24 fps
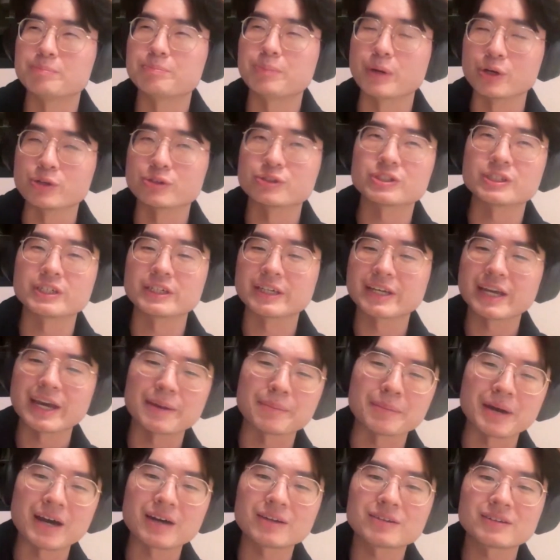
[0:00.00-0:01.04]
posting
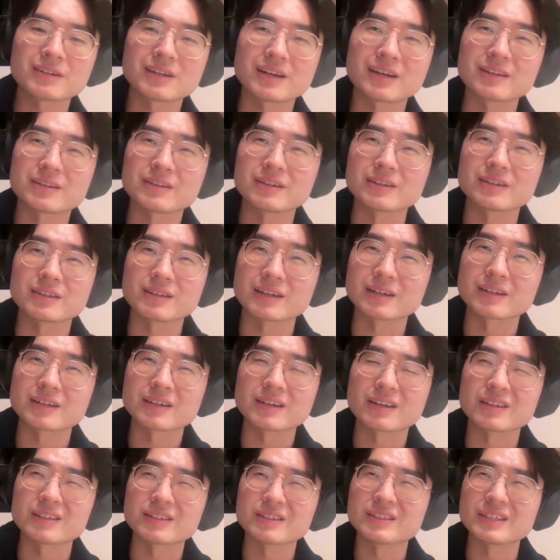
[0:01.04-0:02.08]
came out, I think
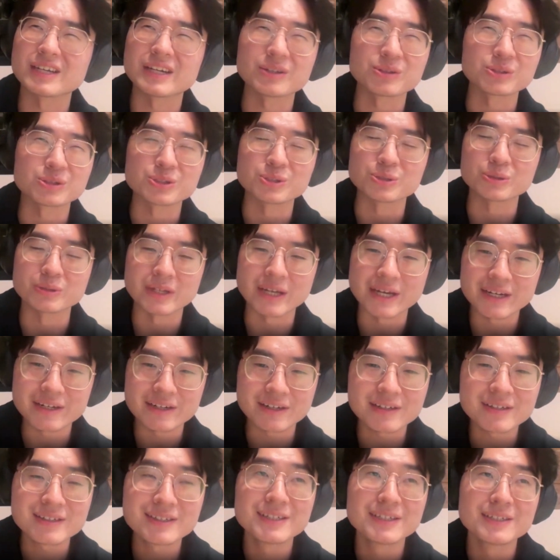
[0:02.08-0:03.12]
like a day or two
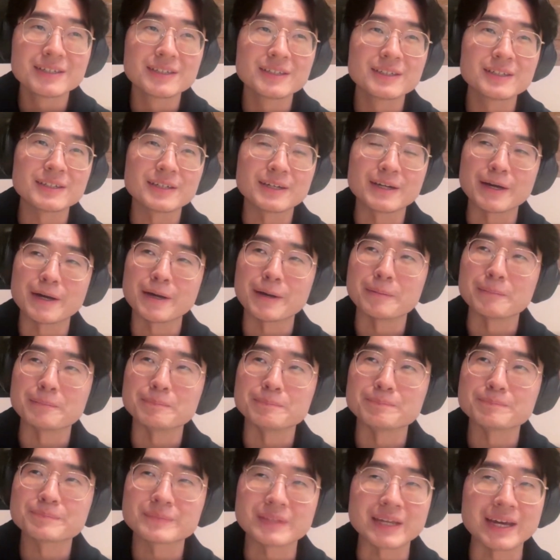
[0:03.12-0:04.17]
later.
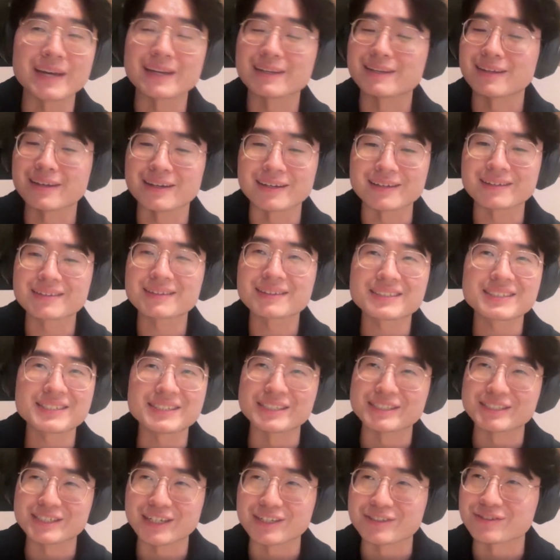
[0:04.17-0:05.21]
They had like
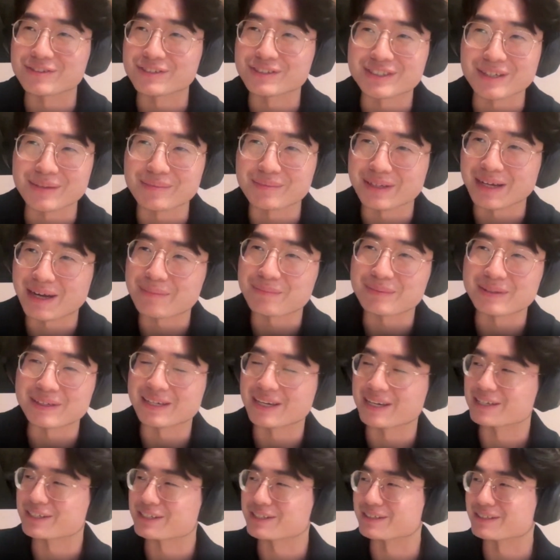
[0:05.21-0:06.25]
600 something
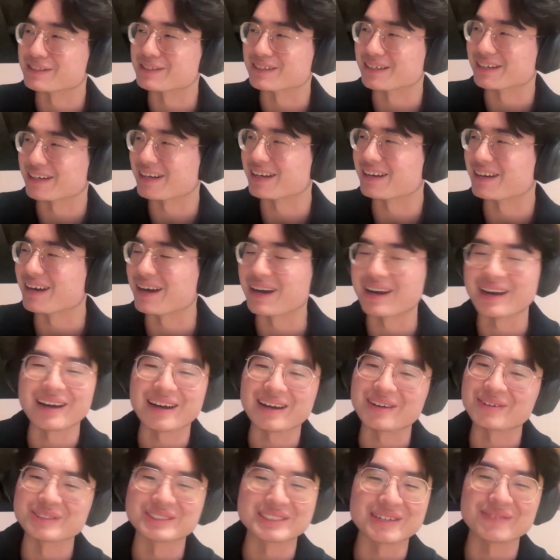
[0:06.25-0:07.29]
applications. Like
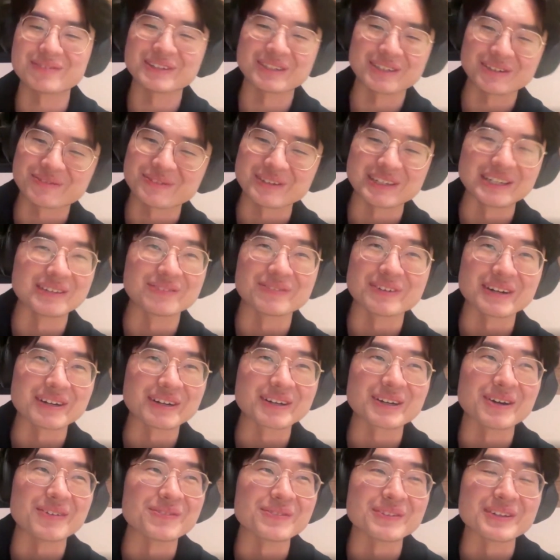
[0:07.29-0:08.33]
I was definitely not feeling very
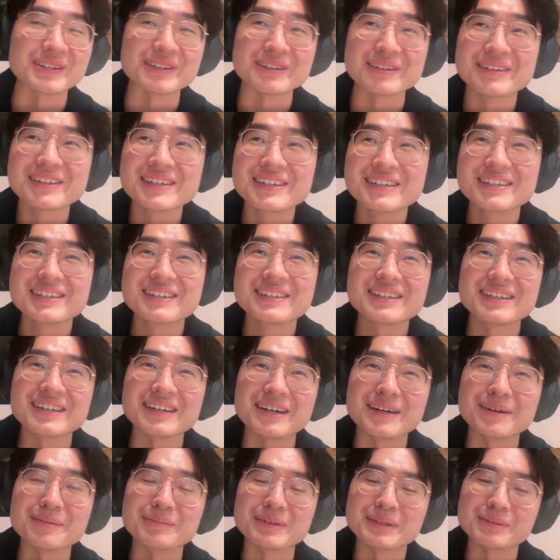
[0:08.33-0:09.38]
confident
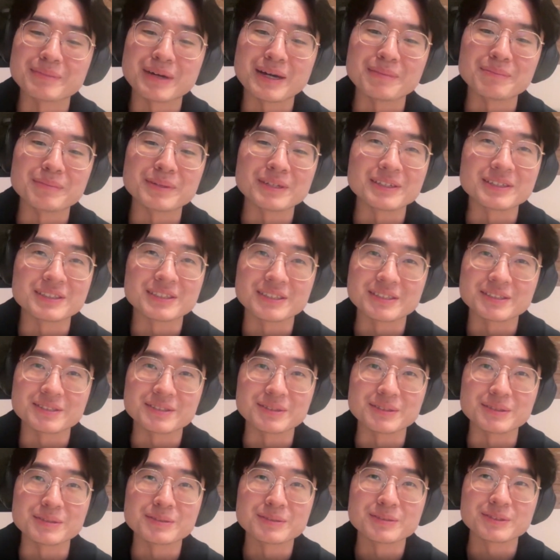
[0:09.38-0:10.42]
in my ability
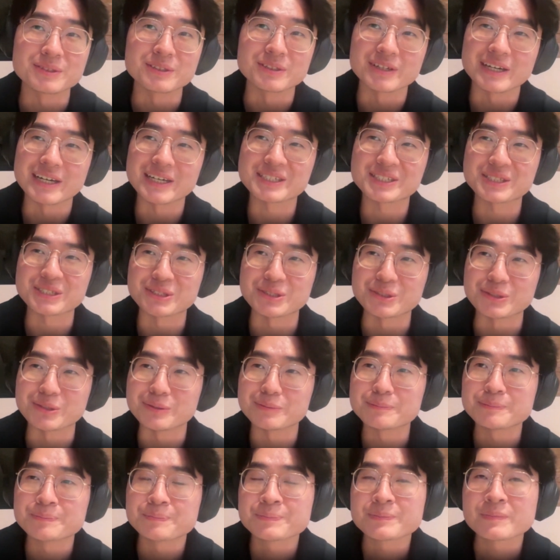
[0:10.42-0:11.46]
to, you know,
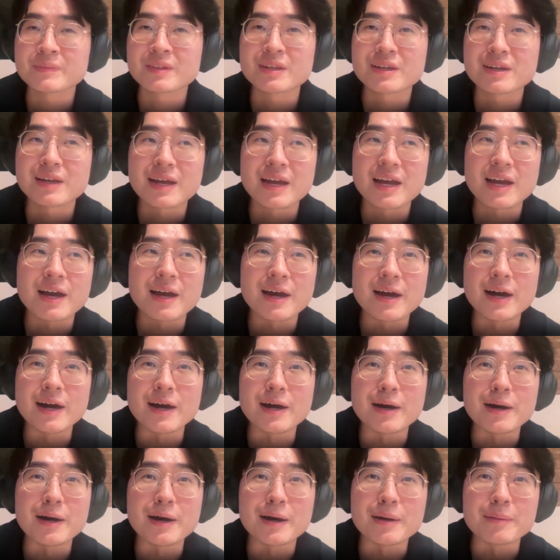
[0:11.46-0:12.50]
execute.
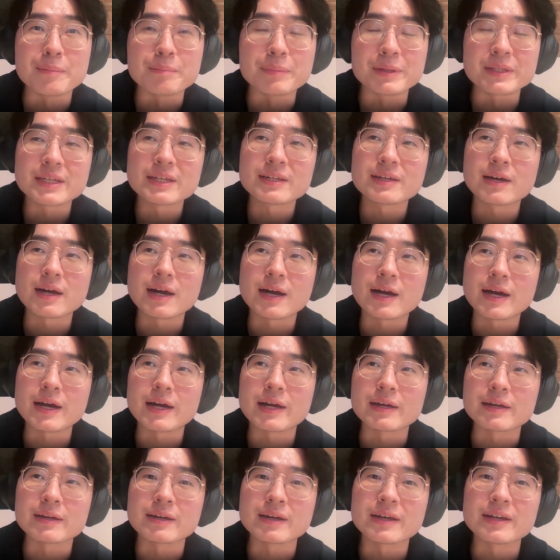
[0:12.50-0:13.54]
But then
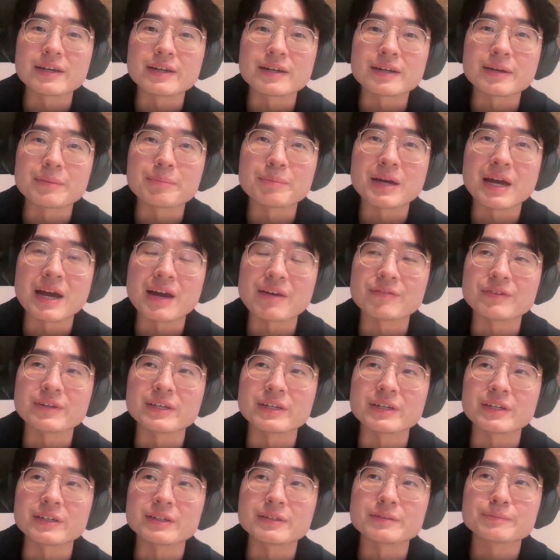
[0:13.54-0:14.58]
I ended up
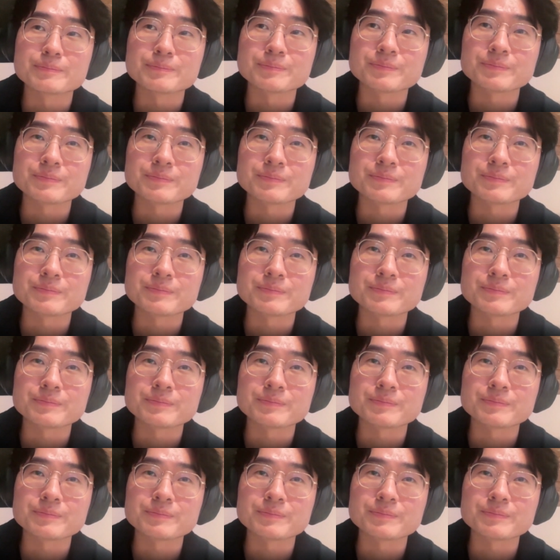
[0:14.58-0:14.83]
having